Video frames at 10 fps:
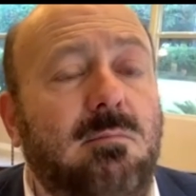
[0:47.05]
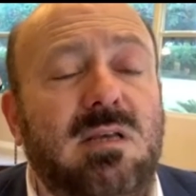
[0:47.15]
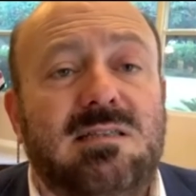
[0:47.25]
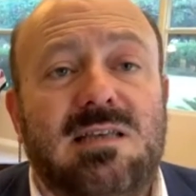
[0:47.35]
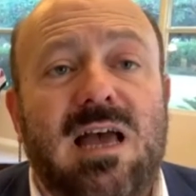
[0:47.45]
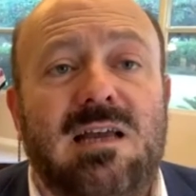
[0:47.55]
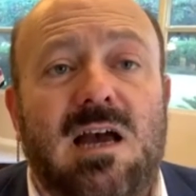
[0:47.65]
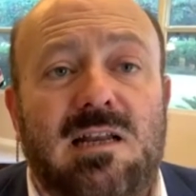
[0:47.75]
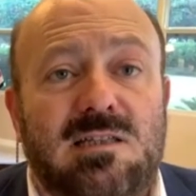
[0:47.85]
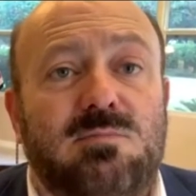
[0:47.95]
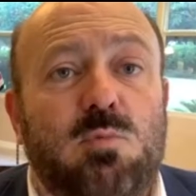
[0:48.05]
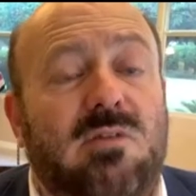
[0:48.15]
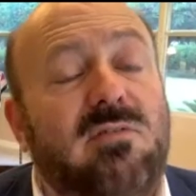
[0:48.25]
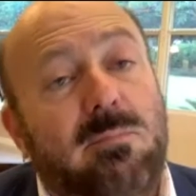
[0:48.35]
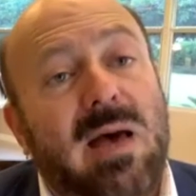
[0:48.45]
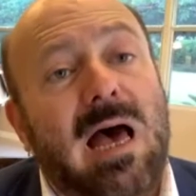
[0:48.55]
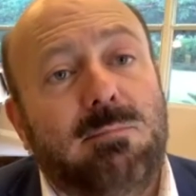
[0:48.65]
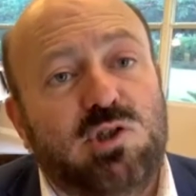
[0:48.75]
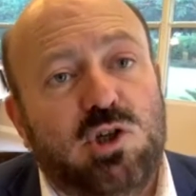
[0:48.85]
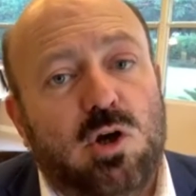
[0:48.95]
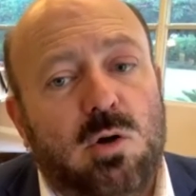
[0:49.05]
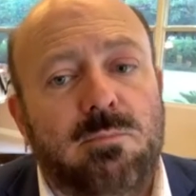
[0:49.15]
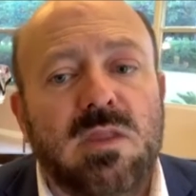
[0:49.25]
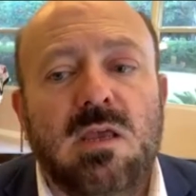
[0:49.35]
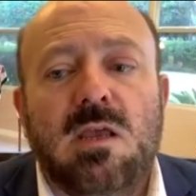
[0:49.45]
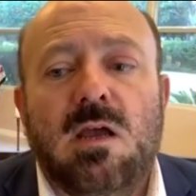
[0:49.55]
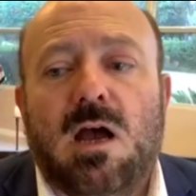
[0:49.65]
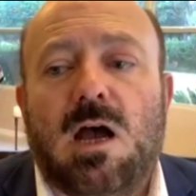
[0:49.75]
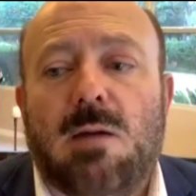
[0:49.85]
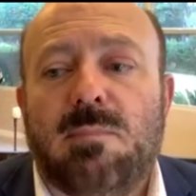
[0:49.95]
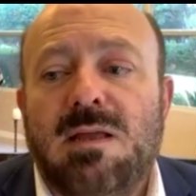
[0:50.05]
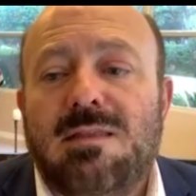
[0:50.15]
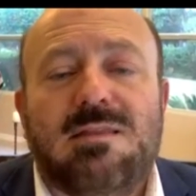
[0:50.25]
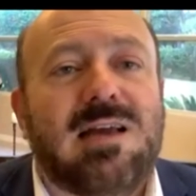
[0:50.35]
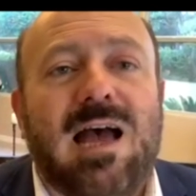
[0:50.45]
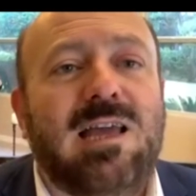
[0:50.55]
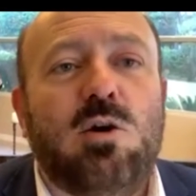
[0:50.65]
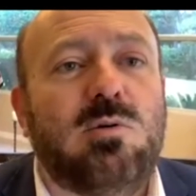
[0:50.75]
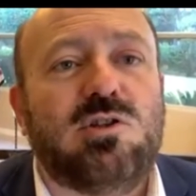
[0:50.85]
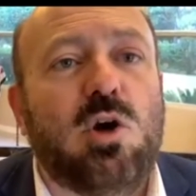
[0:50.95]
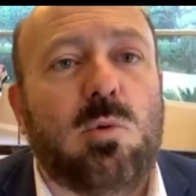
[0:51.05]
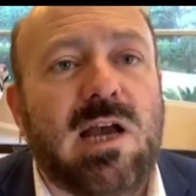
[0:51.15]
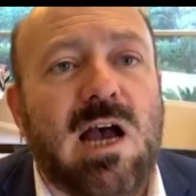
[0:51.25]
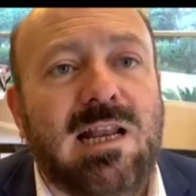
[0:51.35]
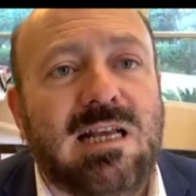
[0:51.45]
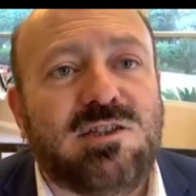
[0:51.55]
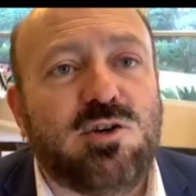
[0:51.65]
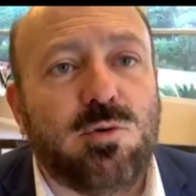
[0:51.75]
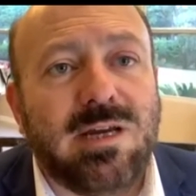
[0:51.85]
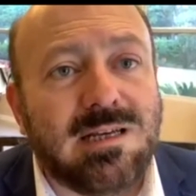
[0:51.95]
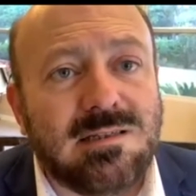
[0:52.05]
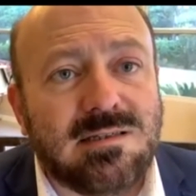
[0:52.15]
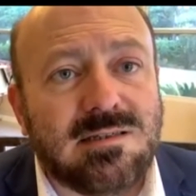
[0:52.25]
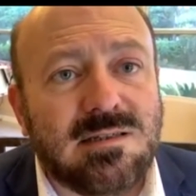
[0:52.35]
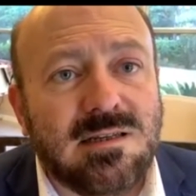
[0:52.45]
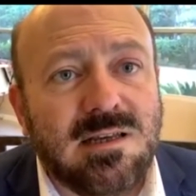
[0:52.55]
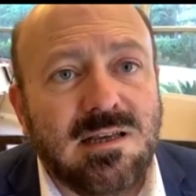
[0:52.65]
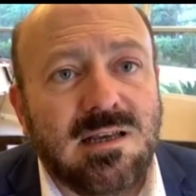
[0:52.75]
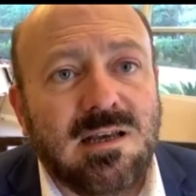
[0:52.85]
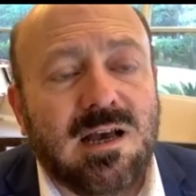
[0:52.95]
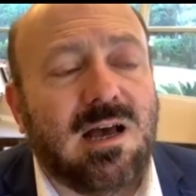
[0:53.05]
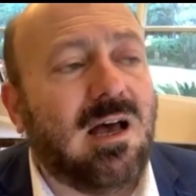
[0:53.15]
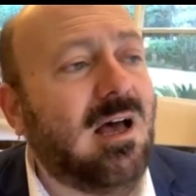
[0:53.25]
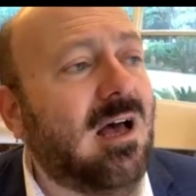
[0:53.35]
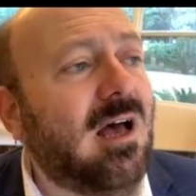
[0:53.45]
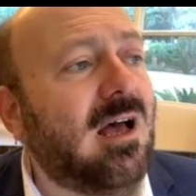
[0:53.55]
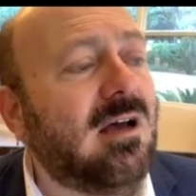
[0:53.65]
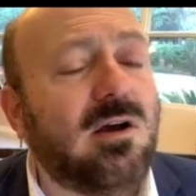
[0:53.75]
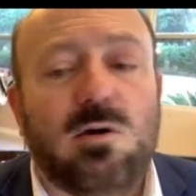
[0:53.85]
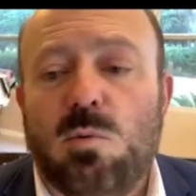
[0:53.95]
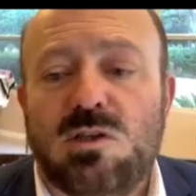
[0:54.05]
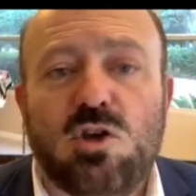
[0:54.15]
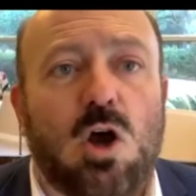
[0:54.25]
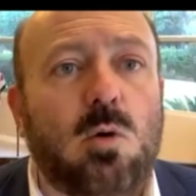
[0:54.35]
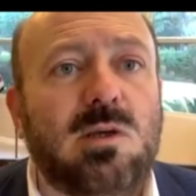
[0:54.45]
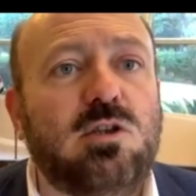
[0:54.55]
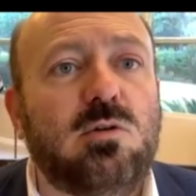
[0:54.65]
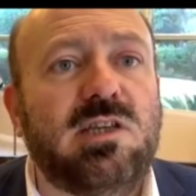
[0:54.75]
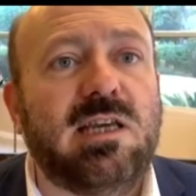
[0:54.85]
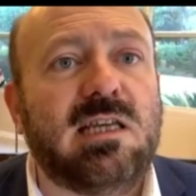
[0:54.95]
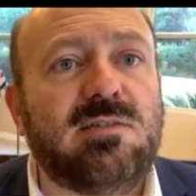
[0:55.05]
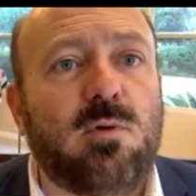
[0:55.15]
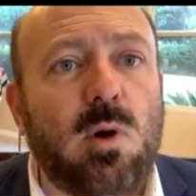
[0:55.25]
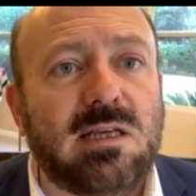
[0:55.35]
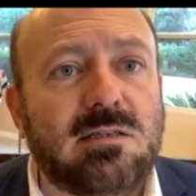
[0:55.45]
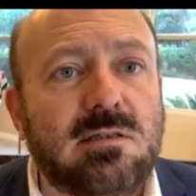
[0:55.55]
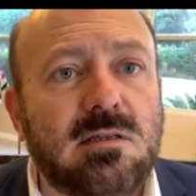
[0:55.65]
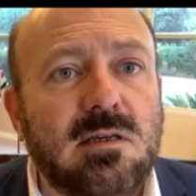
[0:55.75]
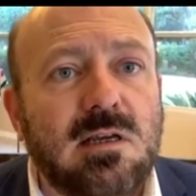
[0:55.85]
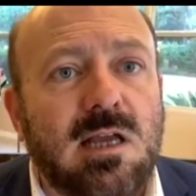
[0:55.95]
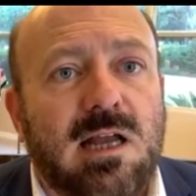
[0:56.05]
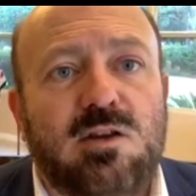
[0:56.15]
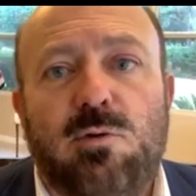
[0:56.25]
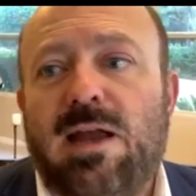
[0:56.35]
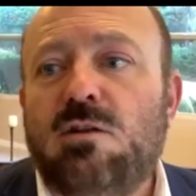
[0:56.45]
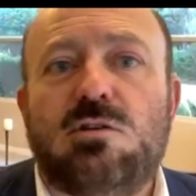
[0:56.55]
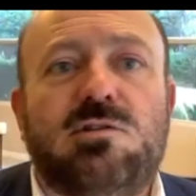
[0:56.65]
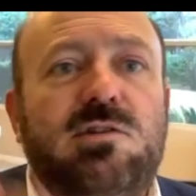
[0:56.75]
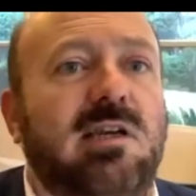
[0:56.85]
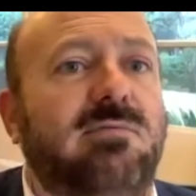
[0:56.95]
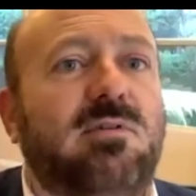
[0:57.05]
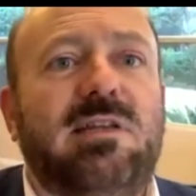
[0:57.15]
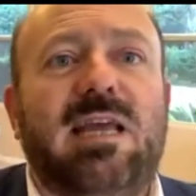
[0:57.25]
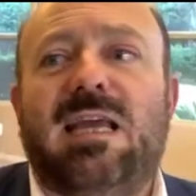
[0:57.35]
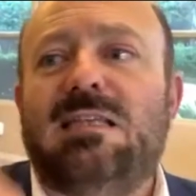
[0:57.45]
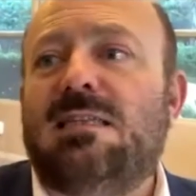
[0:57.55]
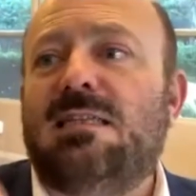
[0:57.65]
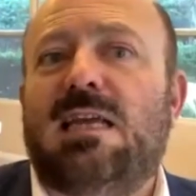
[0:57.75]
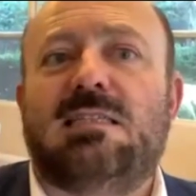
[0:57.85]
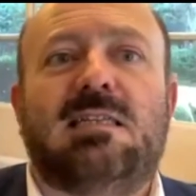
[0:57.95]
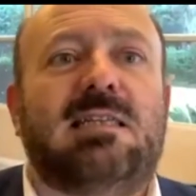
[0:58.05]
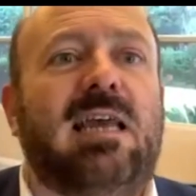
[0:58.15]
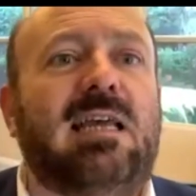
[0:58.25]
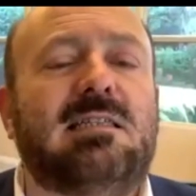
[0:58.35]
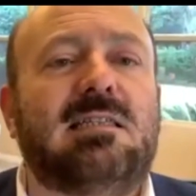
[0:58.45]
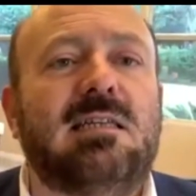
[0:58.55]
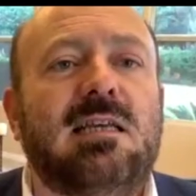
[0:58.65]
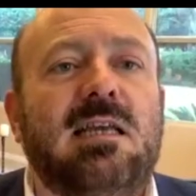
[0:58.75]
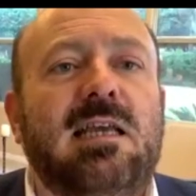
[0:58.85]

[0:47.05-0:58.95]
Miss Saigon is more of a pop show, the guy who was going on as Chris was always losing his voice. And Grant could sing it for days and days and days,